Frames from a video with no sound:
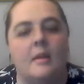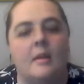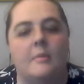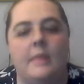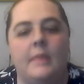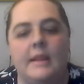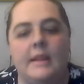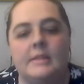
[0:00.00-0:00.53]

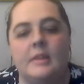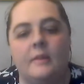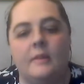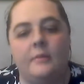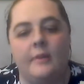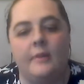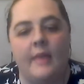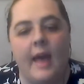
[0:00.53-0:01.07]
but it's good
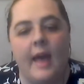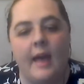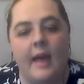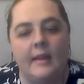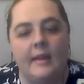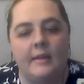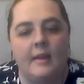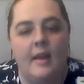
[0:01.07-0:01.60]
for
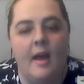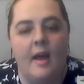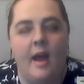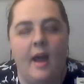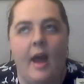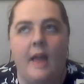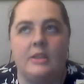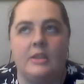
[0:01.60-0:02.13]
that.
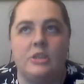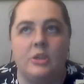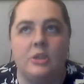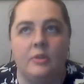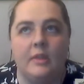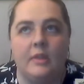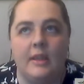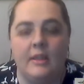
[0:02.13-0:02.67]
I do
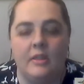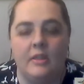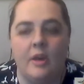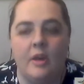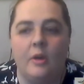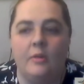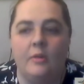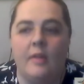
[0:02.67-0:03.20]
think
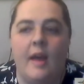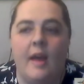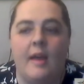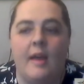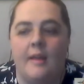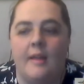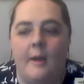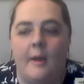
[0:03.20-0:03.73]
though
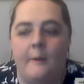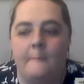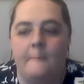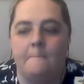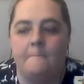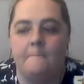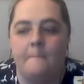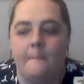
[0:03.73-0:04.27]
that
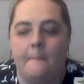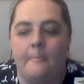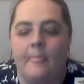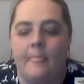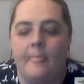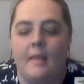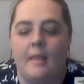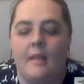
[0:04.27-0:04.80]

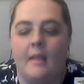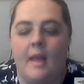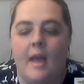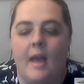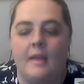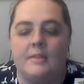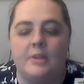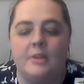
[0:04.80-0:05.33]

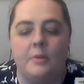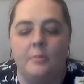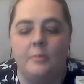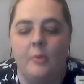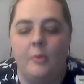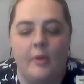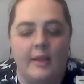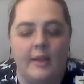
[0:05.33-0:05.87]
at a certain
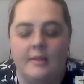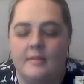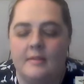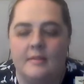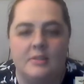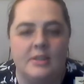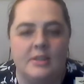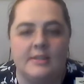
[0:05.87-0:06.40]
point,
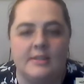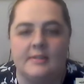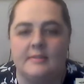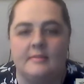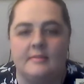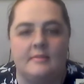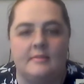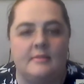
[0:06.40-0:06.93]
just
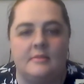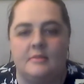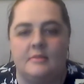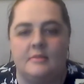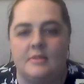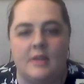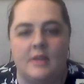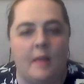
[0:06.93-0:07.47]

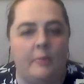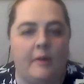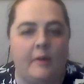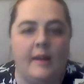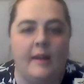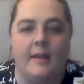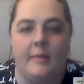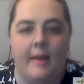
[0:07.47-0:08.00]
stop
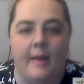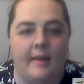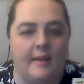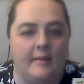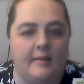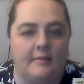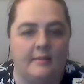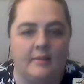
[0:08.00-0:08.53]
worrying about
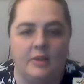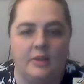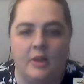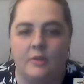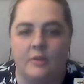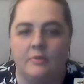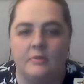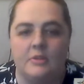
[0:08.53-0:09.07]
it.
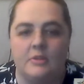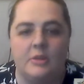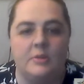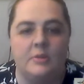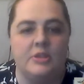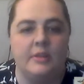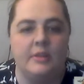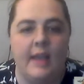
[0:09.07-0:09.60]
Do
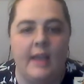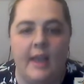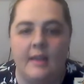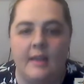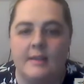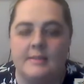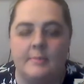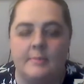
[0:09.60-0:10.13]
what you
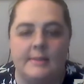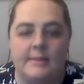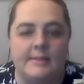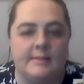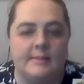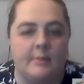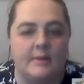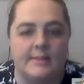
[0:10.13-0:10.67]
can as a
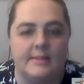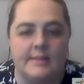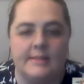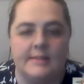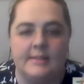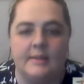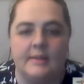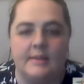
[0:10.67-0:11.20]
business person
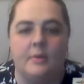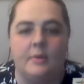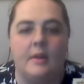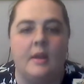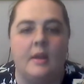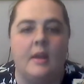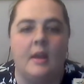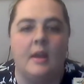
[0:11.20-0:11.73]
to
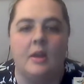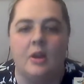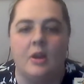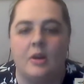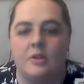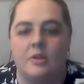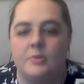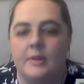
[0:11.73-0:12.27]

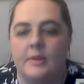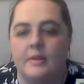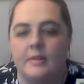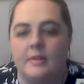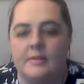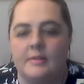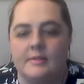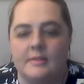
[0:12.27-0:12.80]
encourage
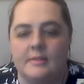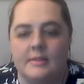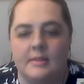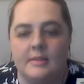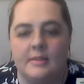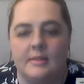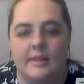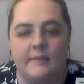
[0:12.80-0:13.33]
readers
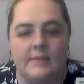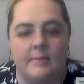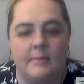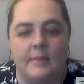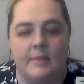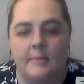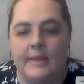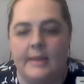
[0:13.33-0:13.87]
to leave some
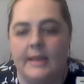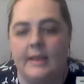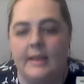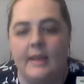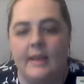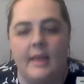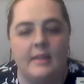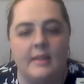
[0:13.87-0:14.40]
in the
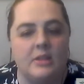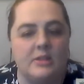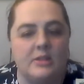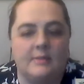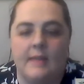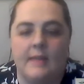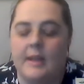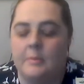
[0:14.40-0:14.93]
beginning, and then just
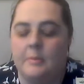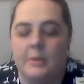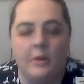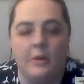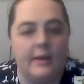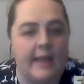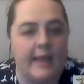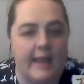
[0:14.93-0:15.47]
let it be
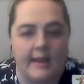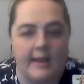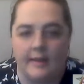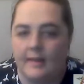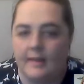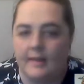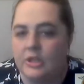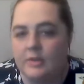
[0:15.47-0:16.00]
organic.
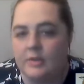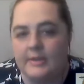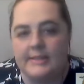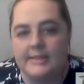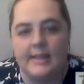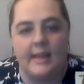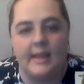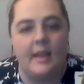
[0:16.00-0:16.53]
Let it do its
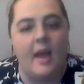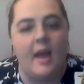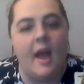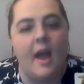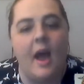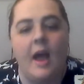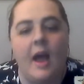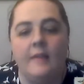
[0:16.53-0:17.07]
thing.
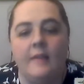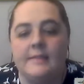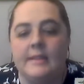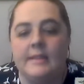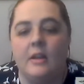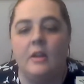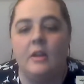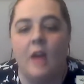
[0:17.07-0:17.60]
I've seen
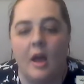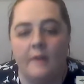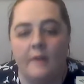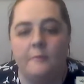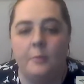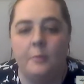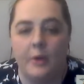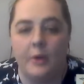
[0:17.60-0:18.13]
a lot
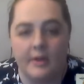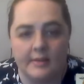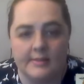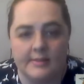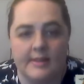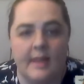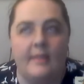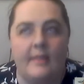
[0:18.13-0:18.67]
of
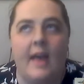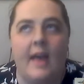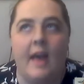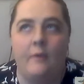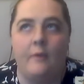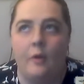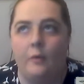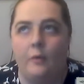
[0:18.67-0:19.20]
books that have
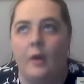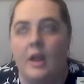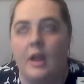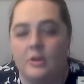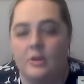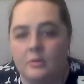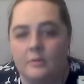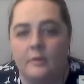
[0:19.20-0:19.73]
over
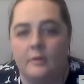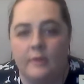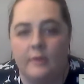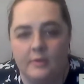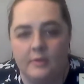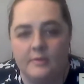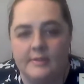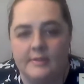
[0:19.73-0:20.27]
100
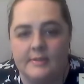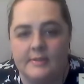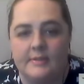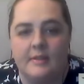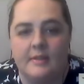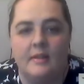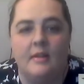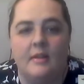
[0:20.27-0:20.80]
reviews
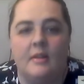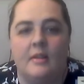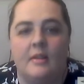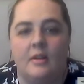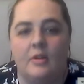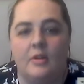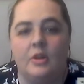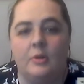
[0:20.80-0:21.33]
that
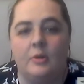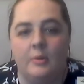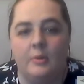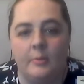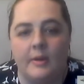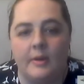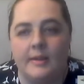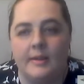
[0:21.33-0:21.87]
are newer
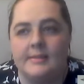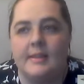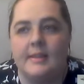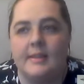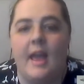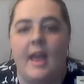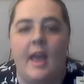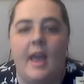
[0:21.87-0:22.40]
books,
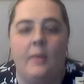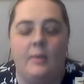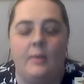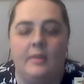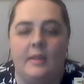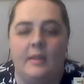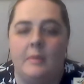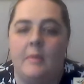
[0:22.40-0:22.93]
and
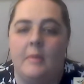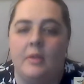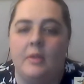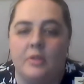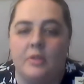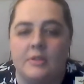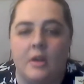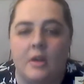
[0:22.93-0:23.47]
within a month
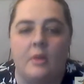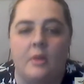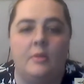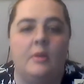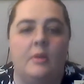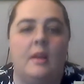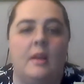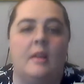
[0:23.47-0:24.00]
or
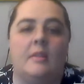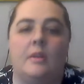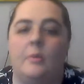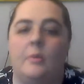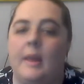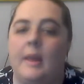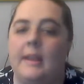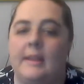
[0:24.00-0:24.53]
so, their
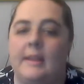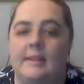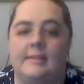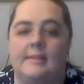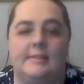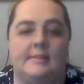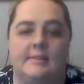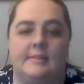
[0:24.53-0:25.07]
rank
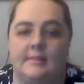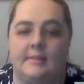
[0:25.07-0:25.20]
is,